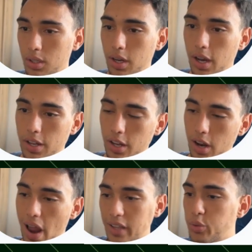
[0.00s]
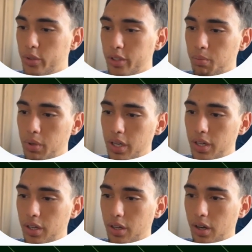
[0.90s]
And then the last one
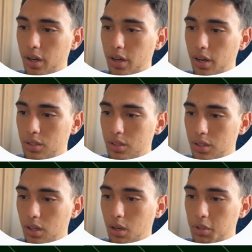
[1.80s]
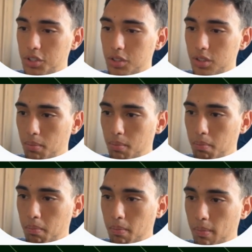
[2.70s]
being let's see,
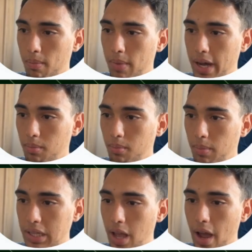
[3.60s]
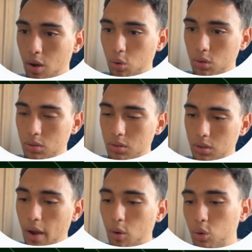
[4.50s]
matakot.
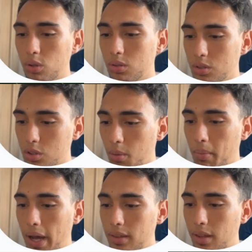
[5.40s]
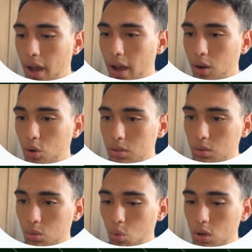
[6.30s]
So matakot.
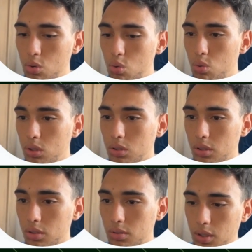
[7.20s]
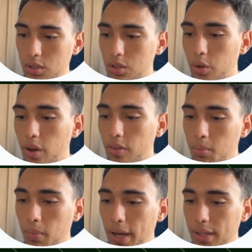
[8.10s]
Whoa, what the hell? So you have
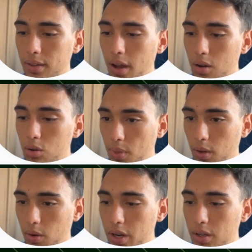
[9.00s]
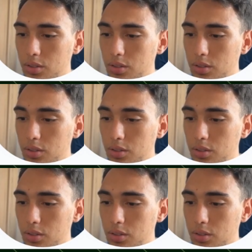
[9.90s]
matakot, right?